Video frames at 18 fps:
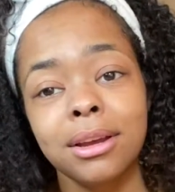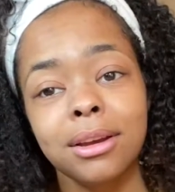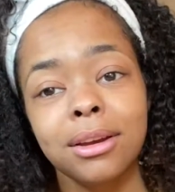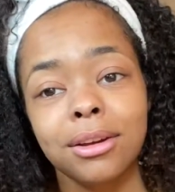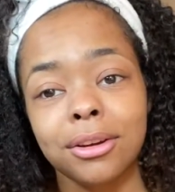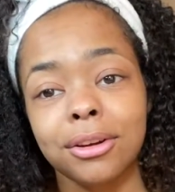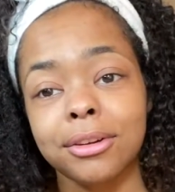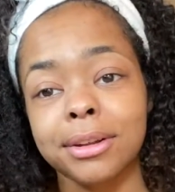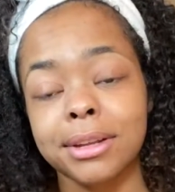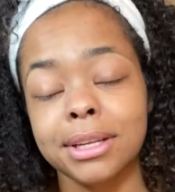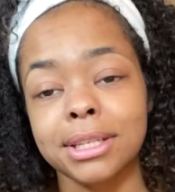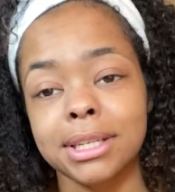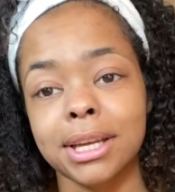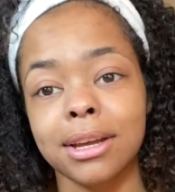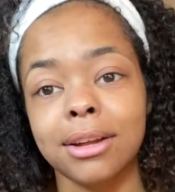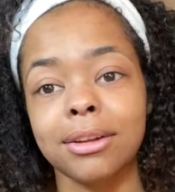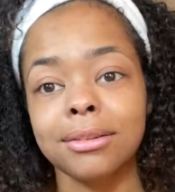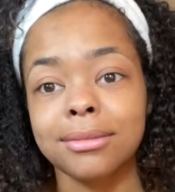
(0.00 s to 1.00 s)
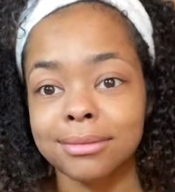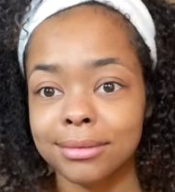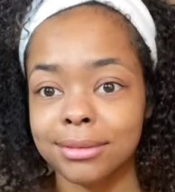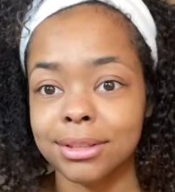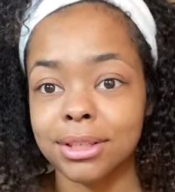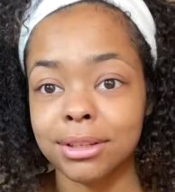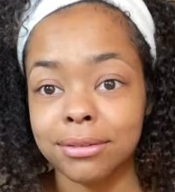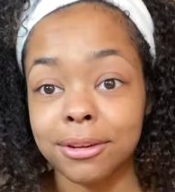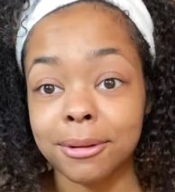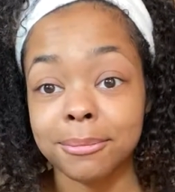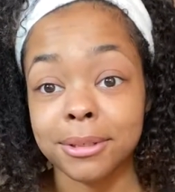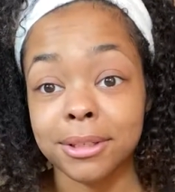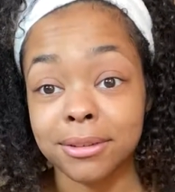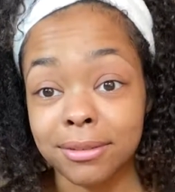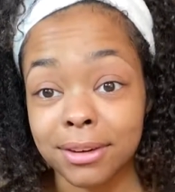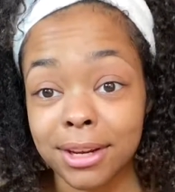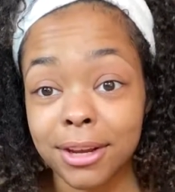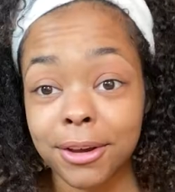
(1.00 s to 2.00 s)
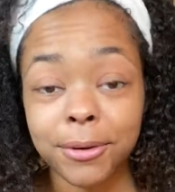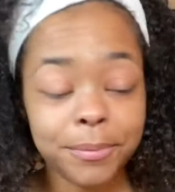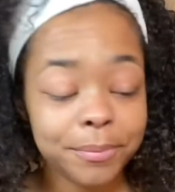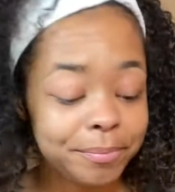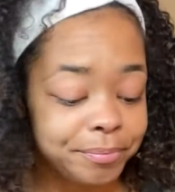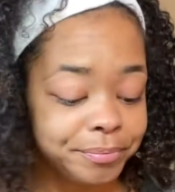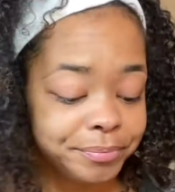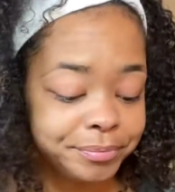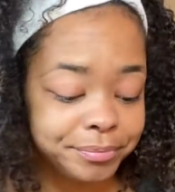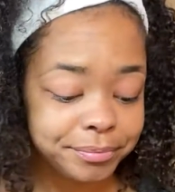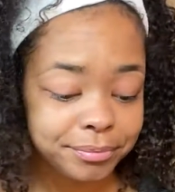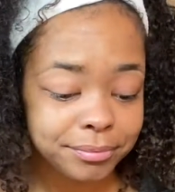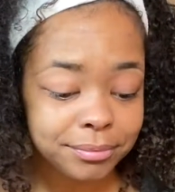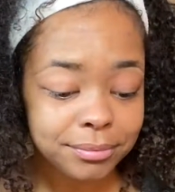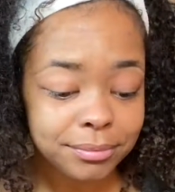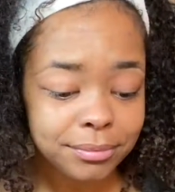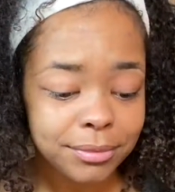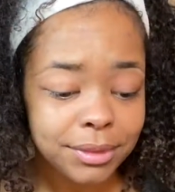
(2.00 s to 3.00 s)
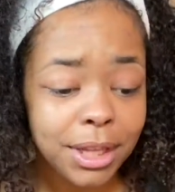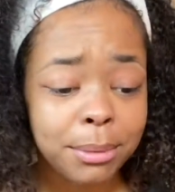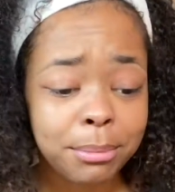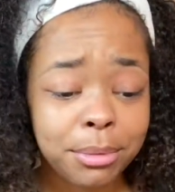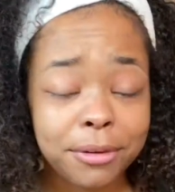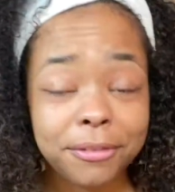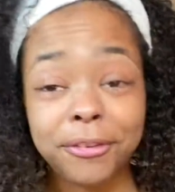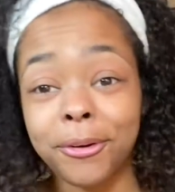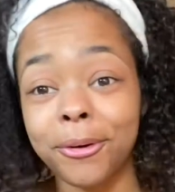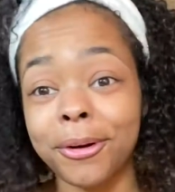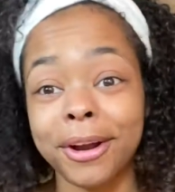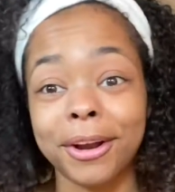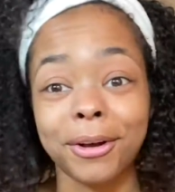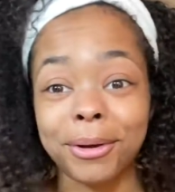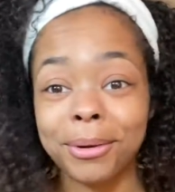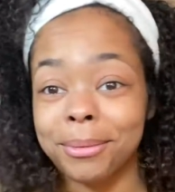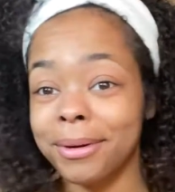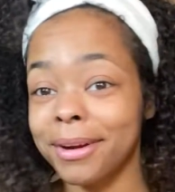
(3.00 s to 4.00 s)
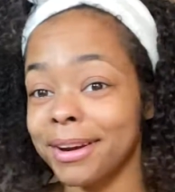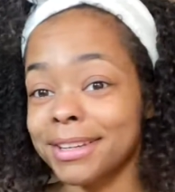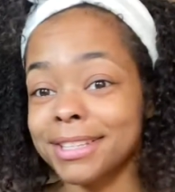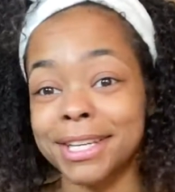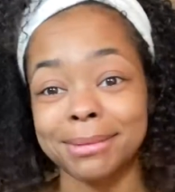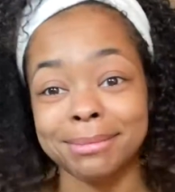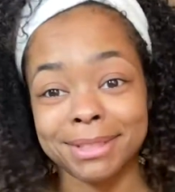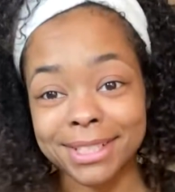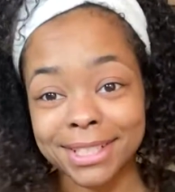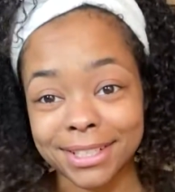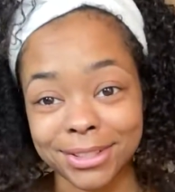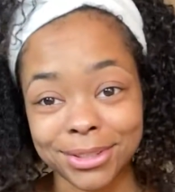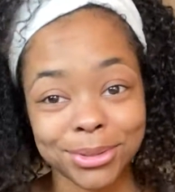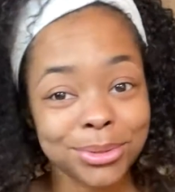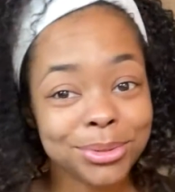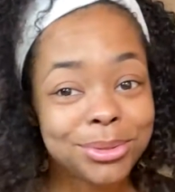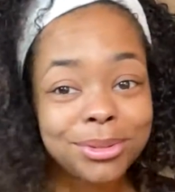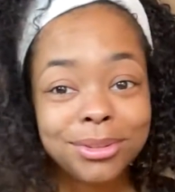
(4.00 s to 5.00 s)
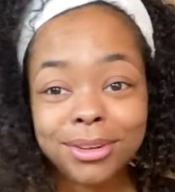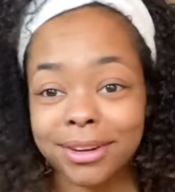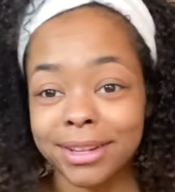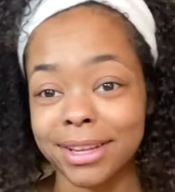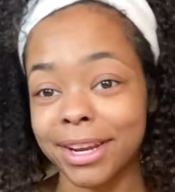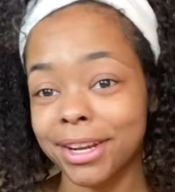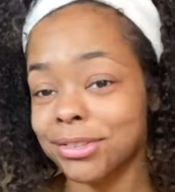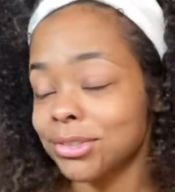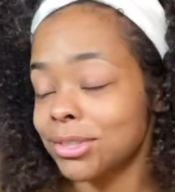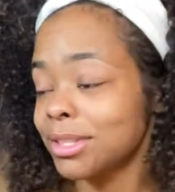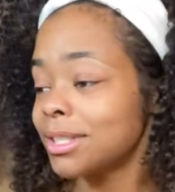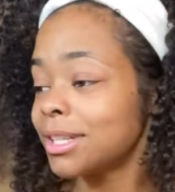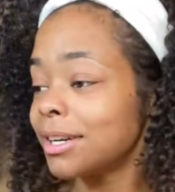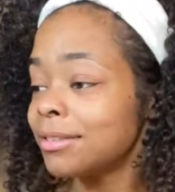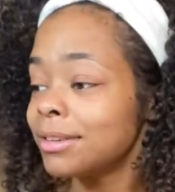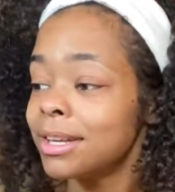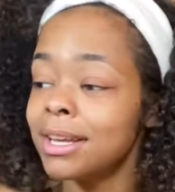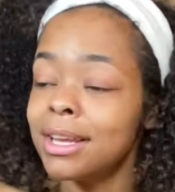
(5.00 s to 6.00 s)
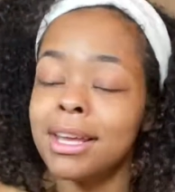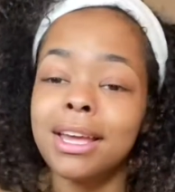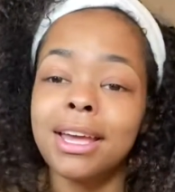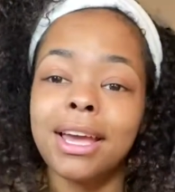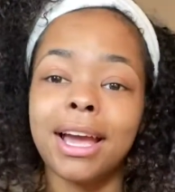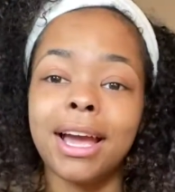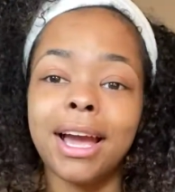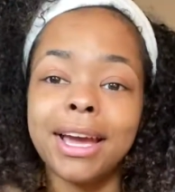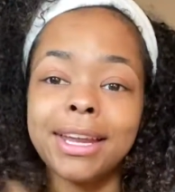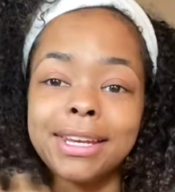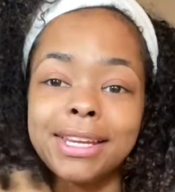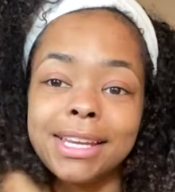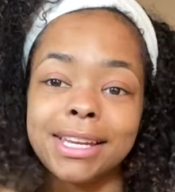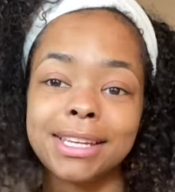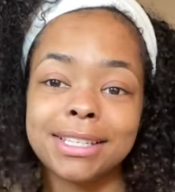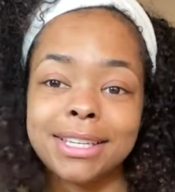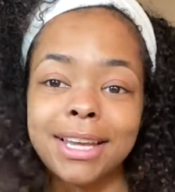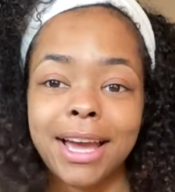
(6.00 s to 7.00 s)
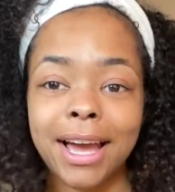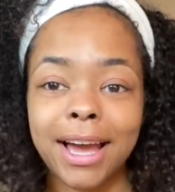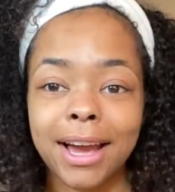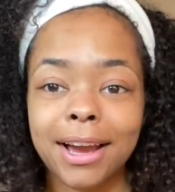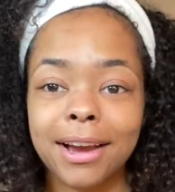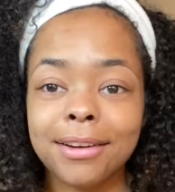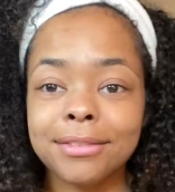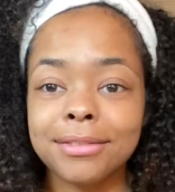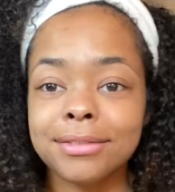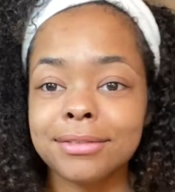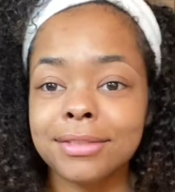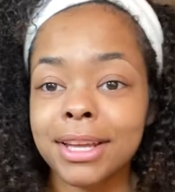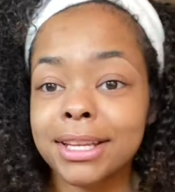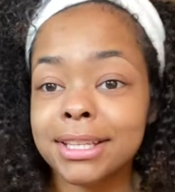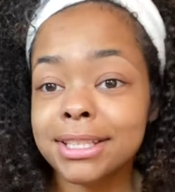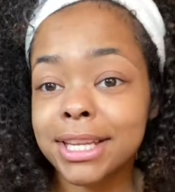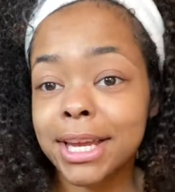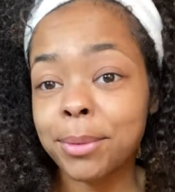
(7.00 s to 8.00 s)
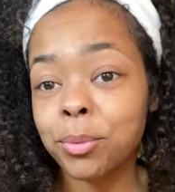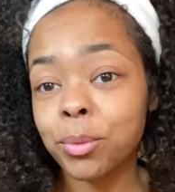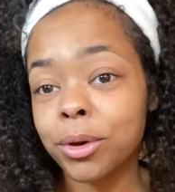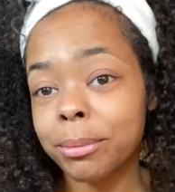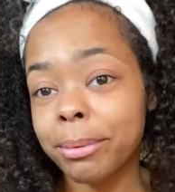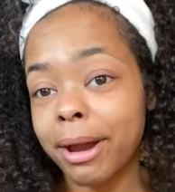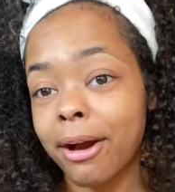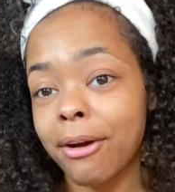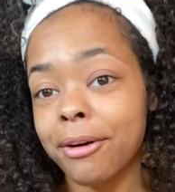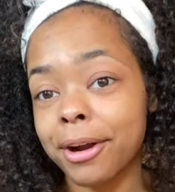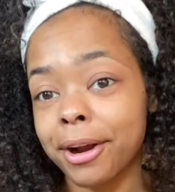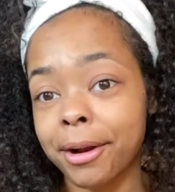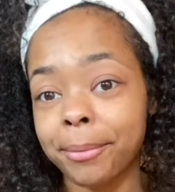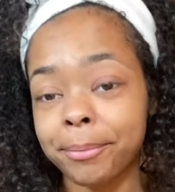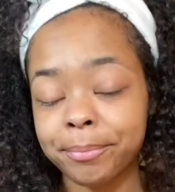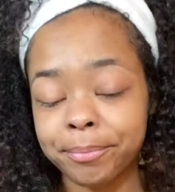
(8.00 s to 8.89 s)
early as hell to film this video before I go to work, take my son to school, all the extra stuff, I need to have that same willpower